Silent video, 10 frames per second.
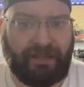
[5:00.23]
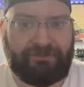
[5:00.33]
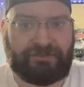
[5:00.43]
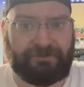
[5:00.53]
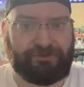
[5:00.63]

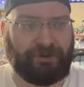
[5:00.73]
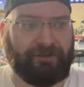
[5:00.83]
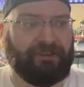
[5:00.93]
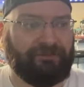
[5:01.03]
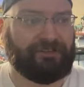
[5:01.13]
live streams where
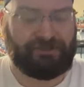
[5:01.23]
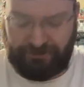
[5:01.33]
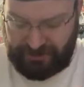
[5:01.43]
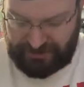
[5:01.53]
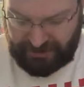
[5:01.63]
I've given
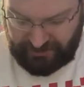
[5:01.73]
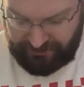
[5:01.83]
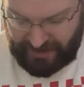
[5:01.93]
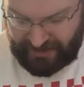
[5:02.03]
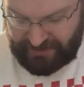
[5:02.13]
tours
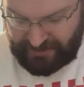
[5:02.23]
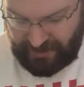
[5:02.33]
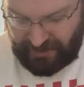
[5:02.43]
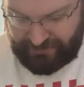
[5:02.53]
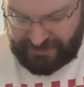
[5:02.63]
of my
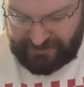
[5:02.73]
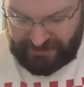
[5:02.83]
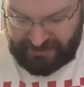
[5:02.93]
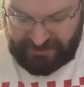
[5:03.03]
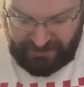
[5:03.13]
office
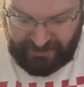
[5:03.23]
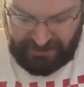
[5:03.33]
space.